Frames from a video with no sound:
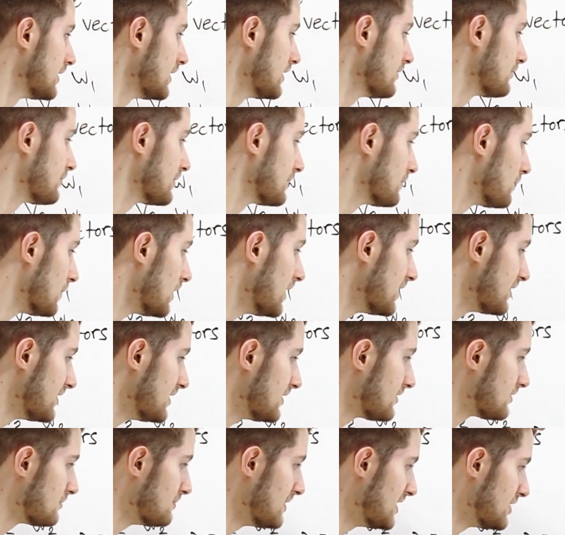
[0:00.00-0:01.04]
If we want
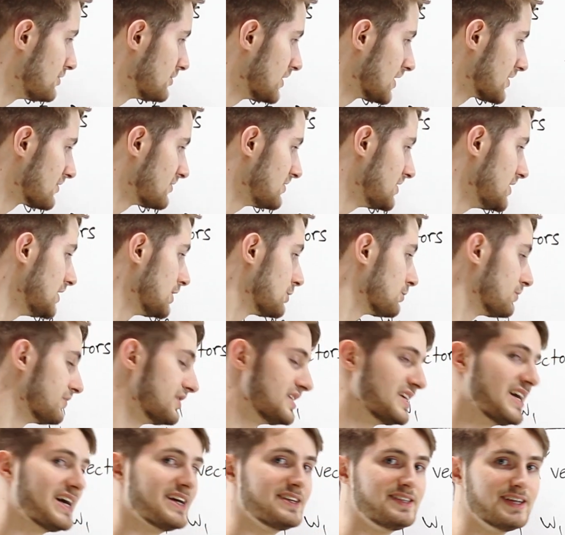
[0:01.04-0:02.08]
this matrix to equal
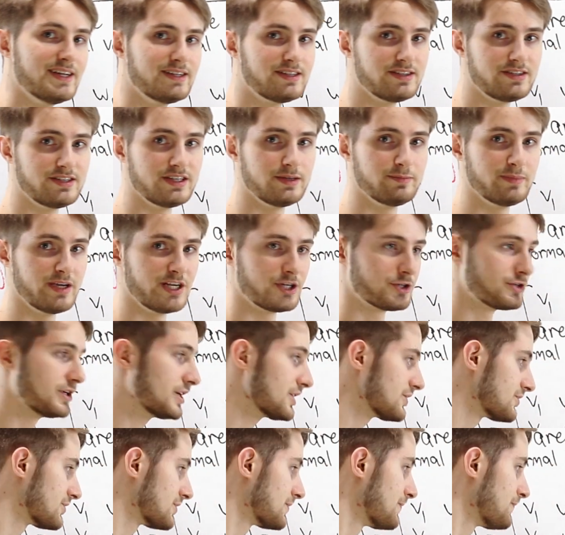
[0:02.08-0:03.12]
the identity
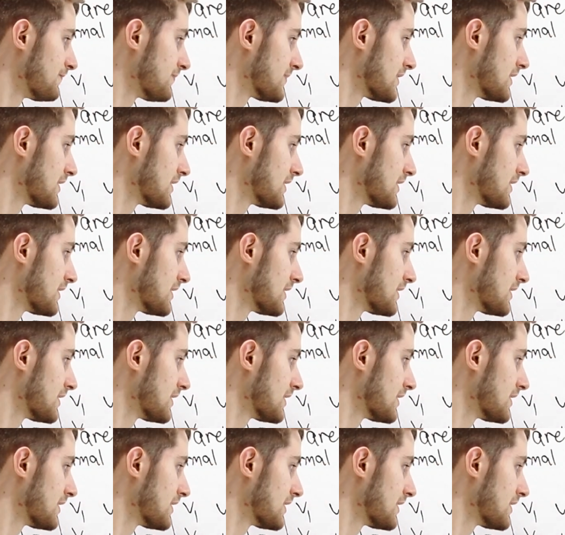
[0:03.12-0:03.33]
matrix,